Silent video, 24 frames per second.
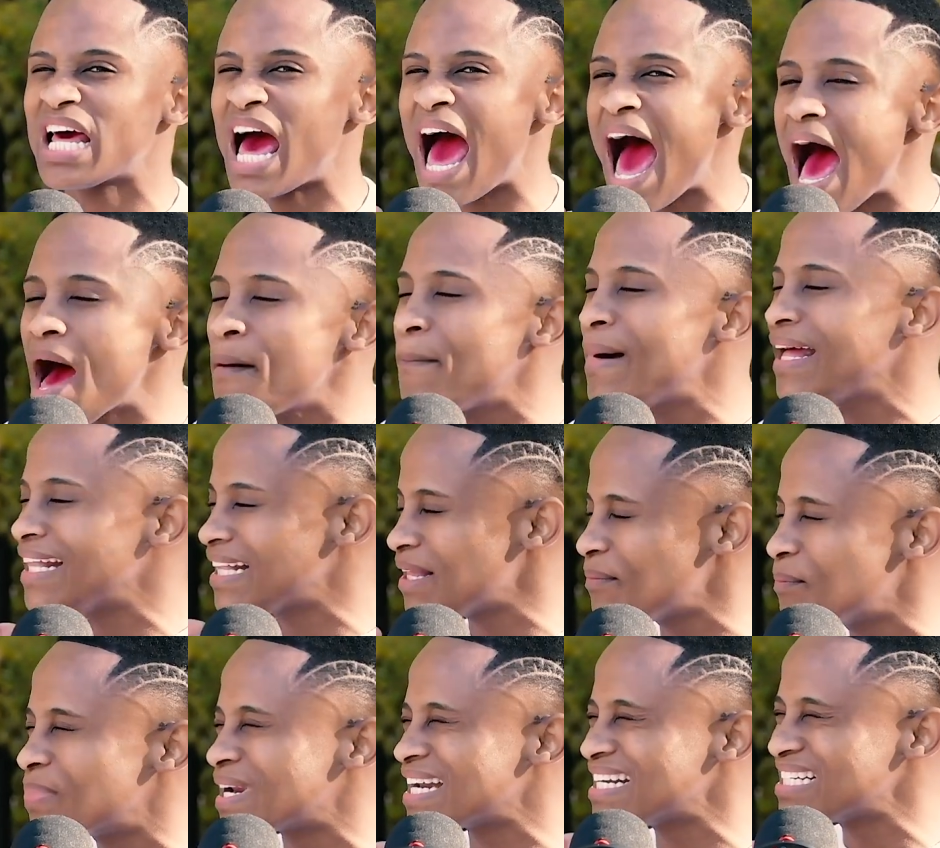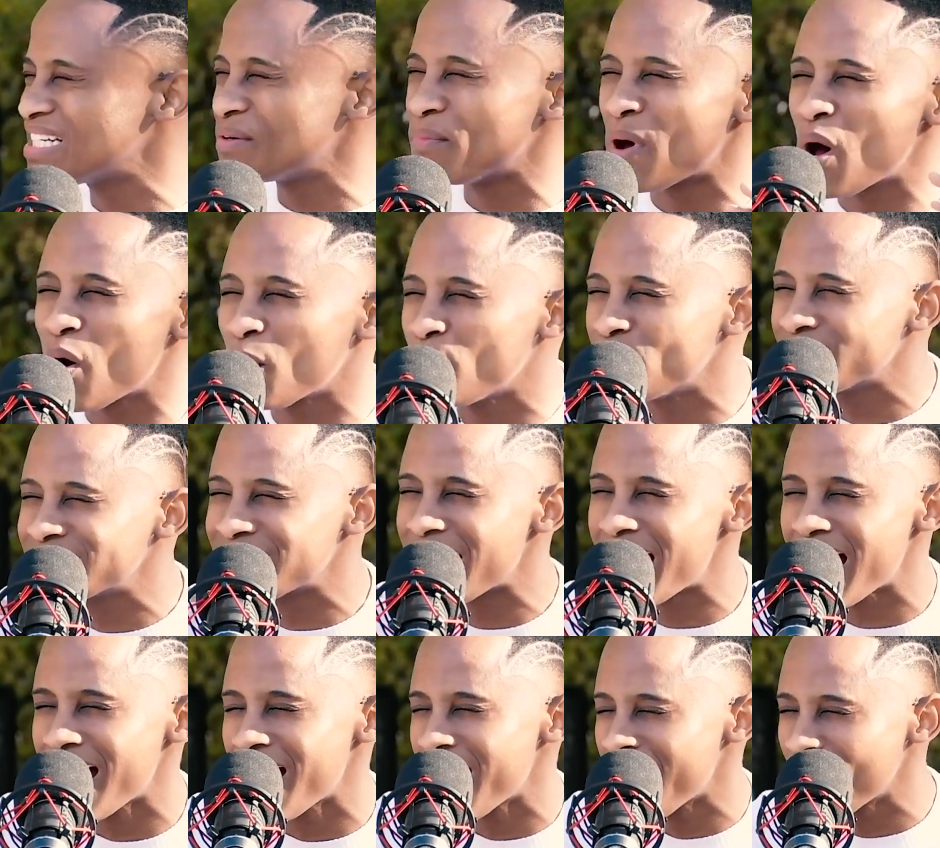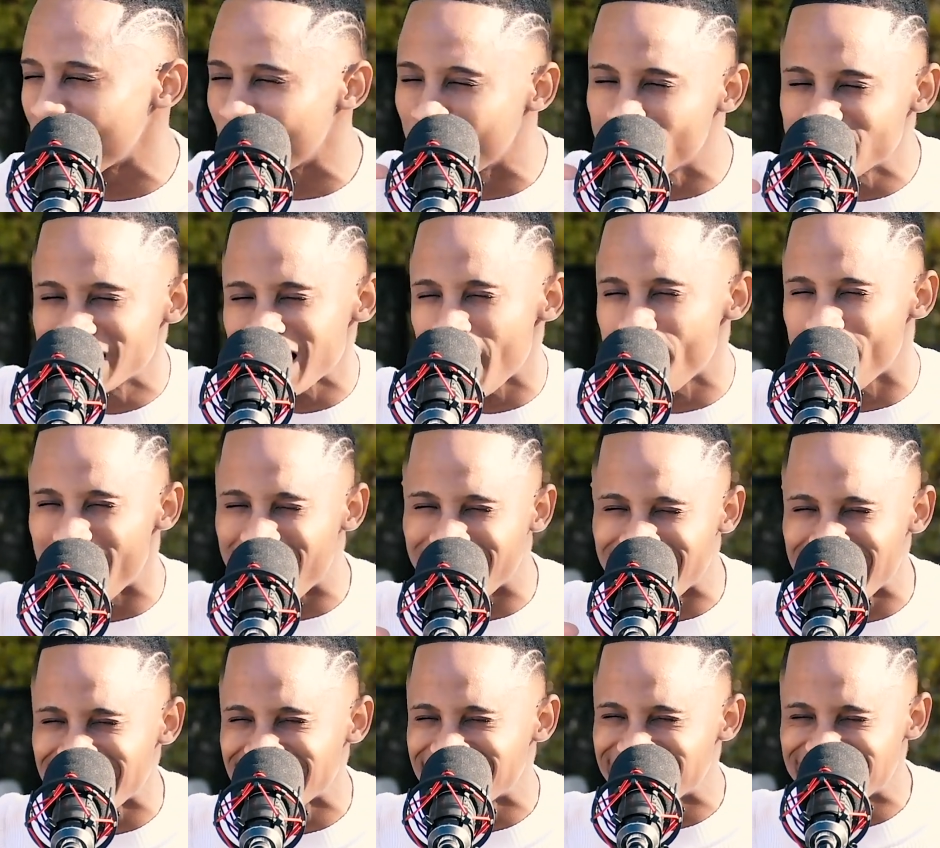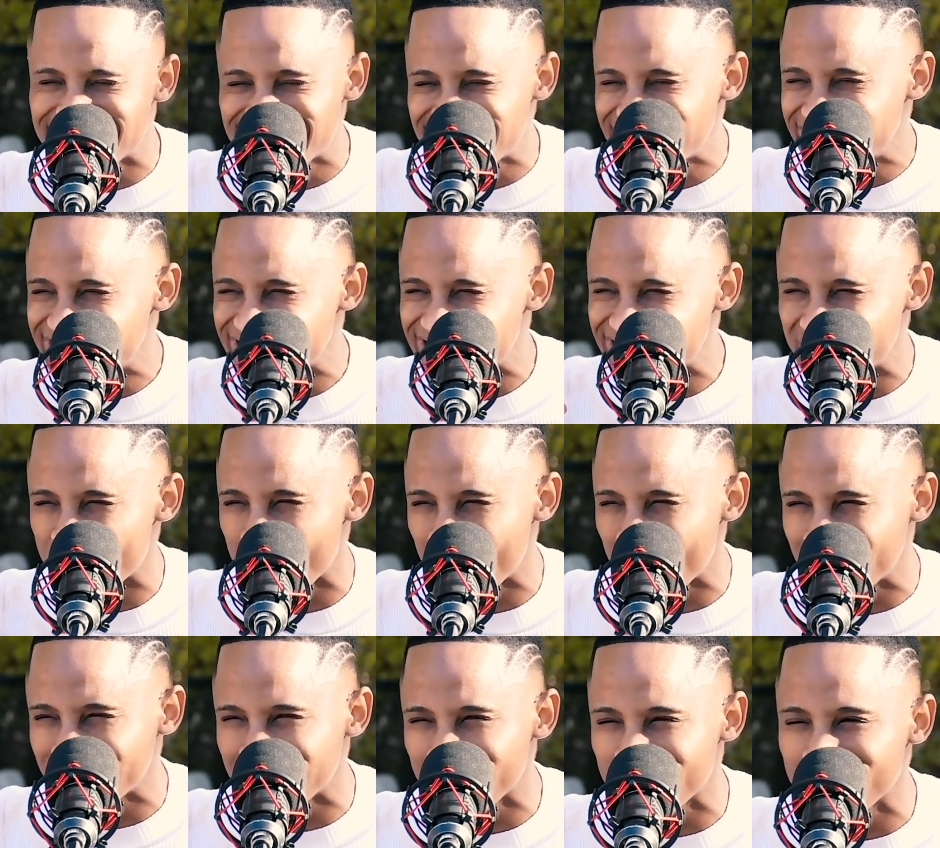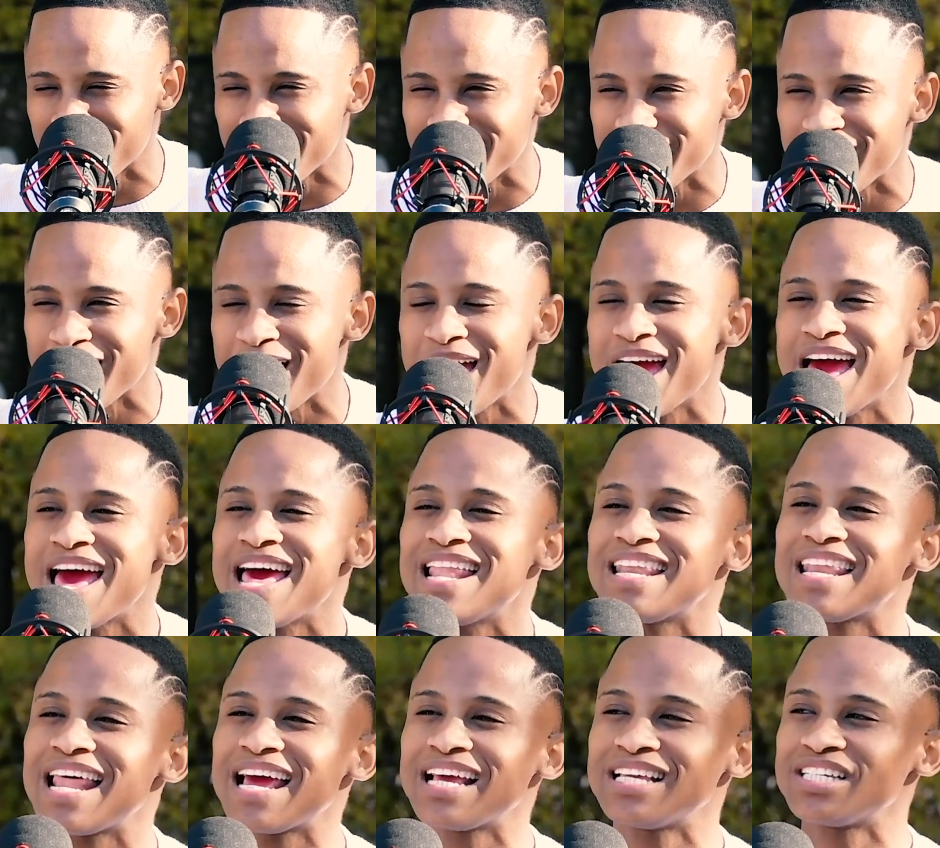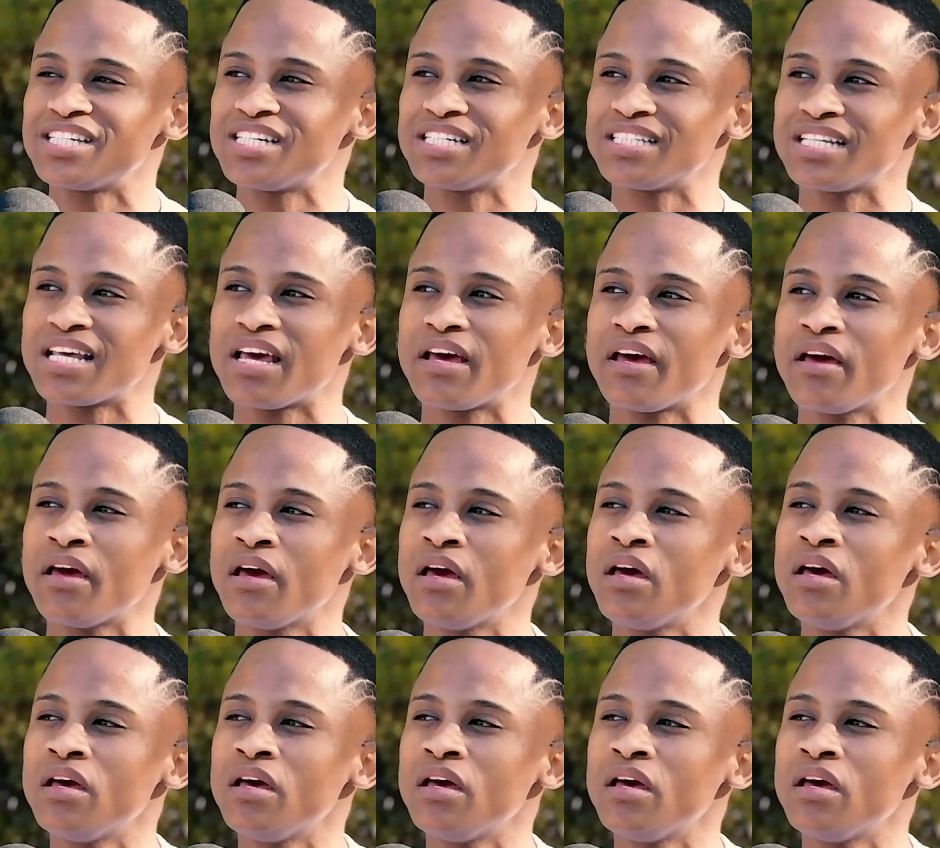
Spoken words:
How about the brand about Bosa Balance? The one telling, like, she's a